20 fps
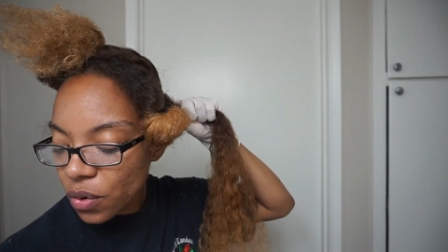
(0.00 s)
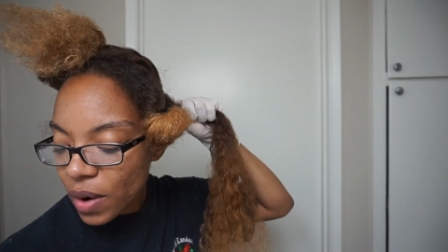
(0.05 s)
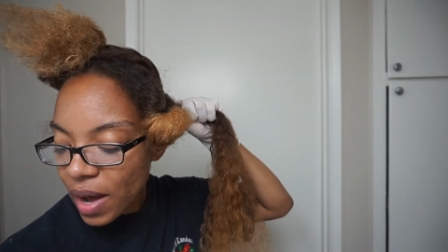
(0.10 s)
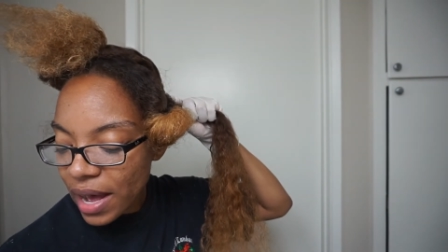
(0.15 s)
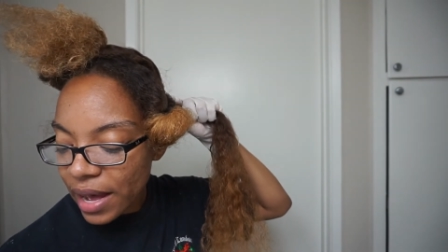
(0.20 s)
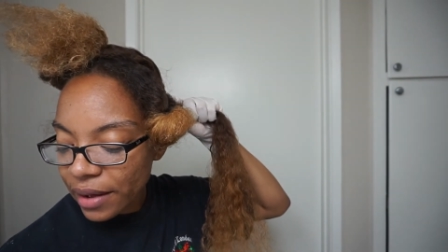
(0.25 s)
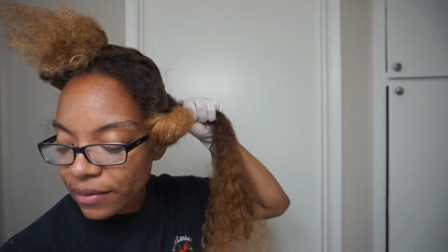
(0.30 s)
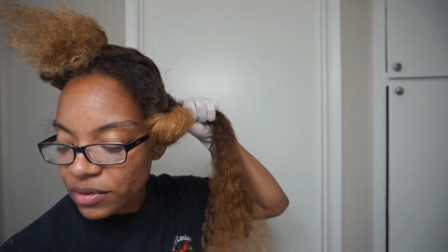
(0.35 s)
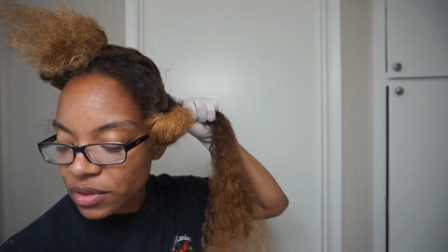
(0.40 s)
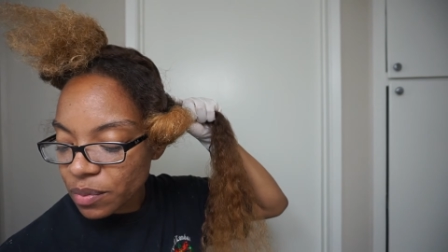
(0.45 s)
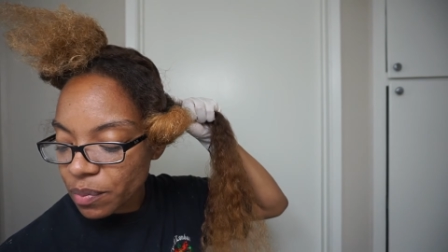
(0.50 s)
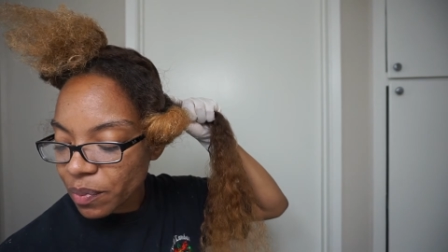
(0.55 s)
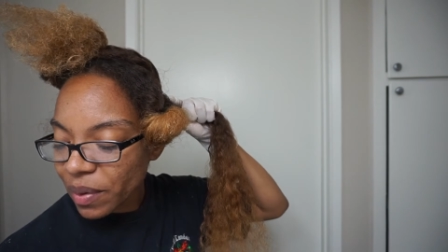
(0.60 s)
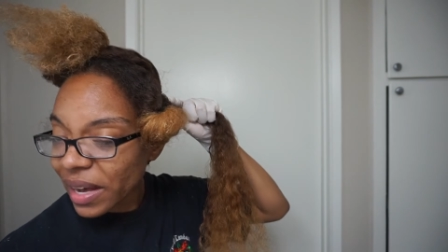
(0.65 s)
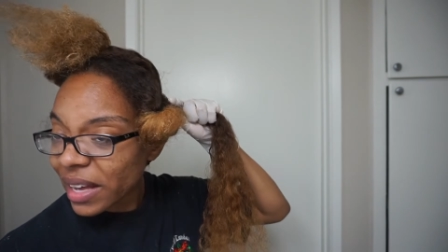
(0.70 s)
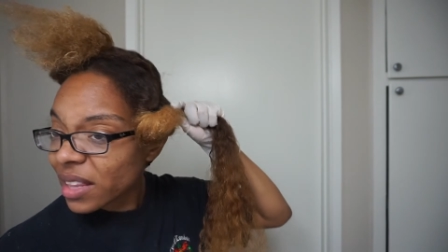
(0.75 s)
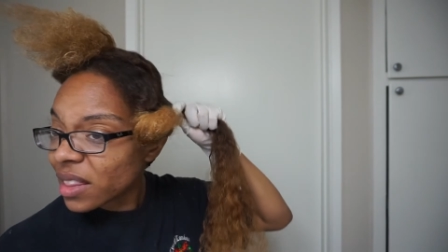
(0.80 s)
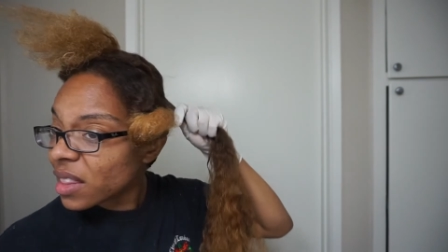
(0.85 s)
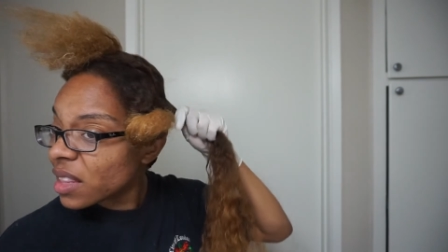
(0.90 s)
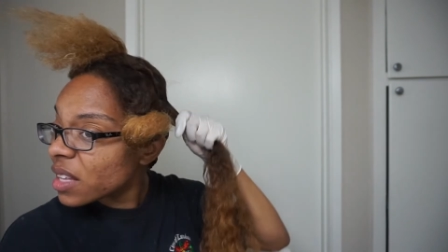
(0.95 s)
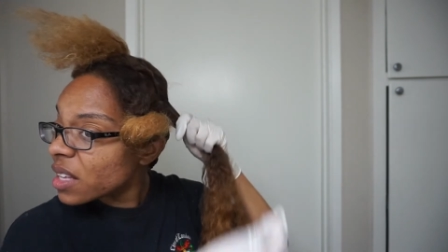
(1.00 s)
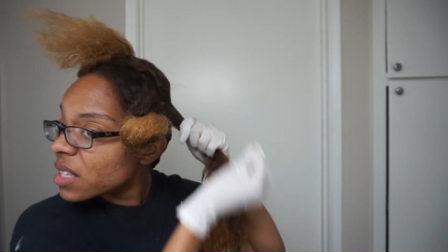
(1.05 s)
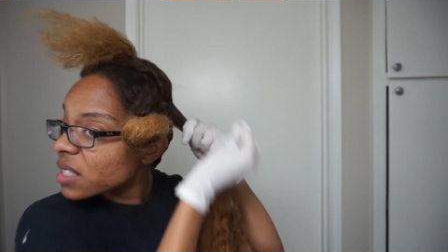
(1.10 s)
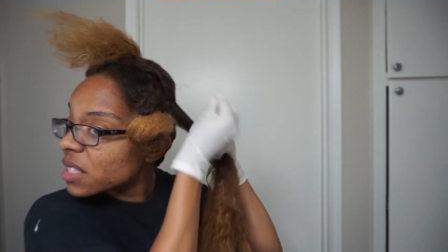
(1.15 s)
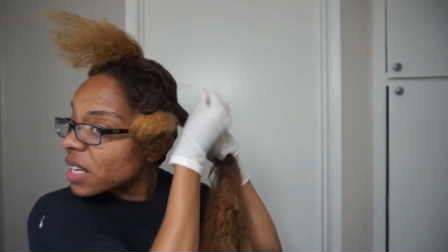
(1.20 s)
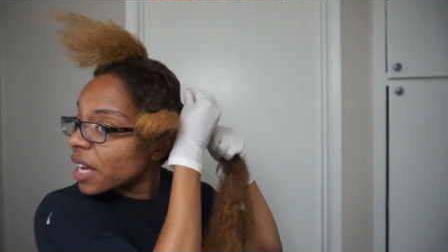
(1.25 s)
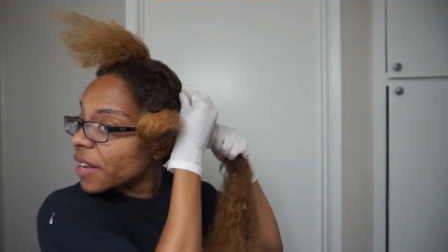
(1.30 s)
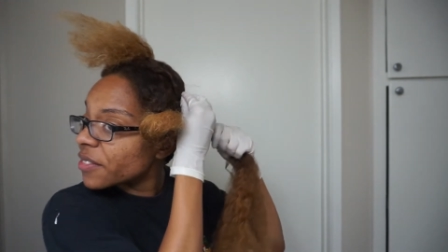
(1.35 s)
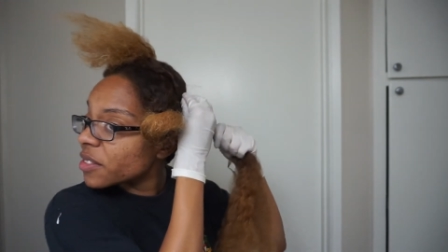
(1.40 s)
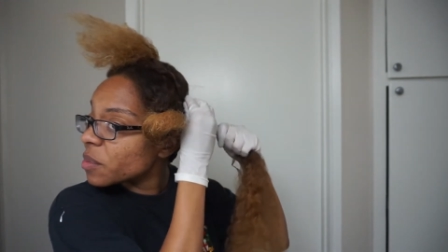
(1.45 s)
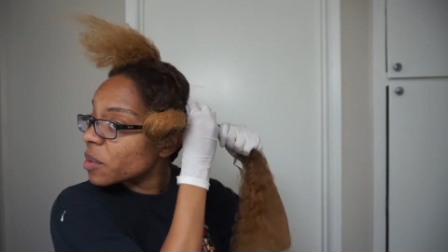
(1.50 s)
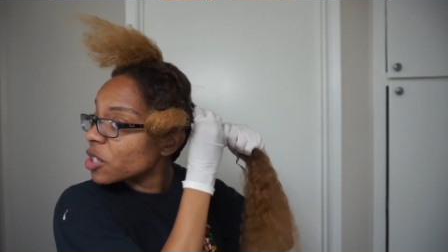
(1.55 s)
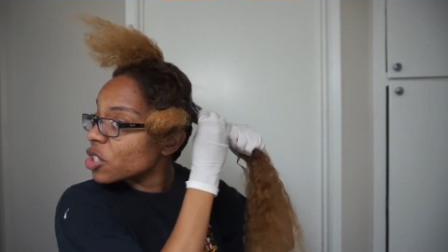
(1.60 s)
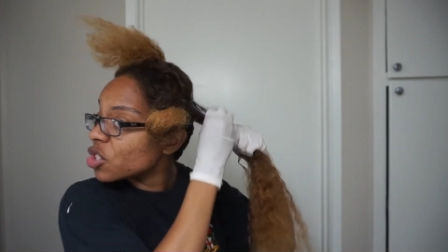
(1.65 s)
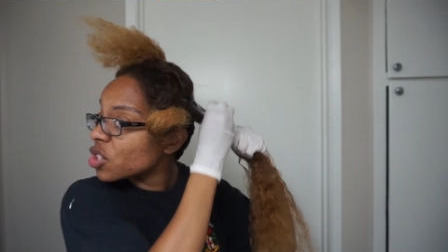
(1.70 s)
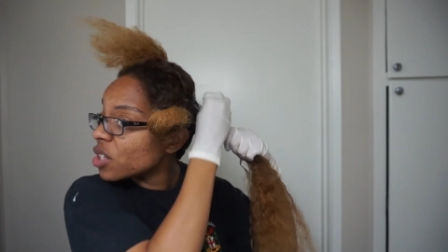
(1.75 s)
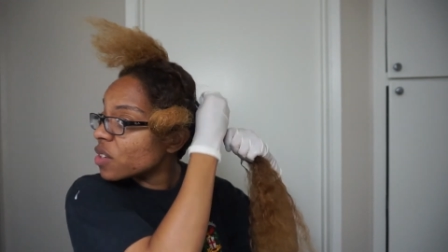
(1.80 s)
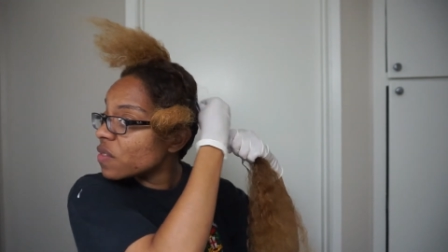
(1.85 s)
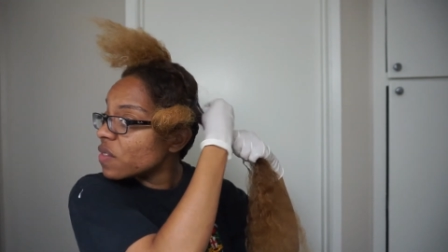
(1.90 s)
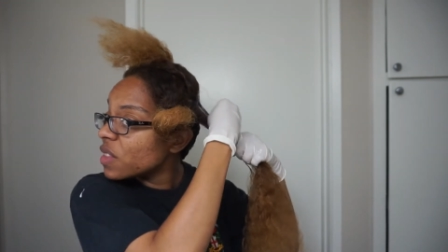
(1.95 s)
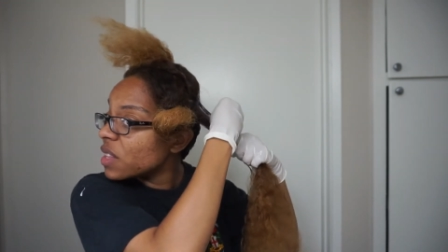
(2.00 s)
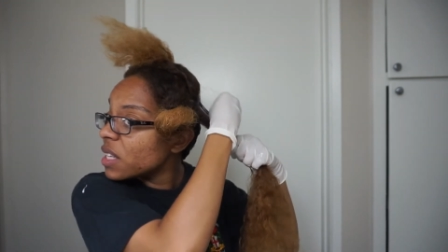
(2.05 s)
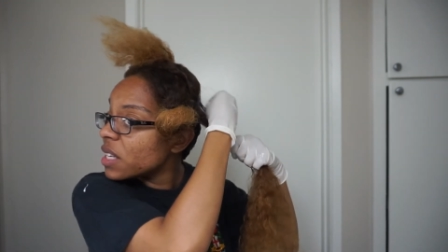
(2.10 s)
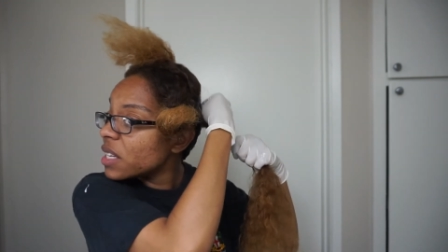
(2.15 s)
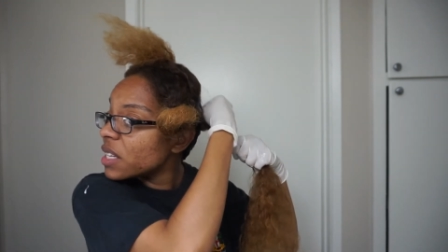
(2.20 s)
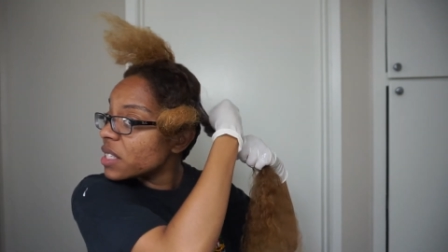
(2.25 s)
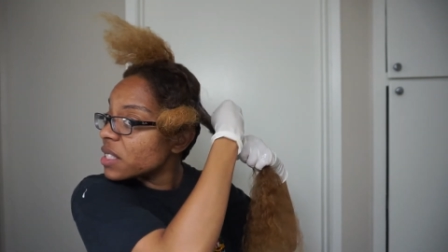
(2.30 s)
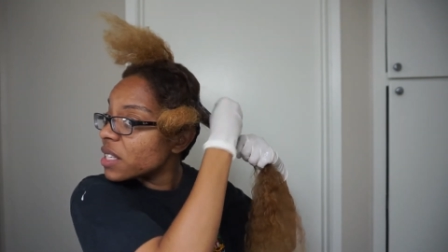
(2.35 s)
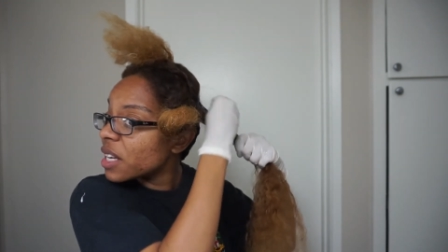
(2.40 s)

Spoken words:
I have to buy this. I have to make sure this.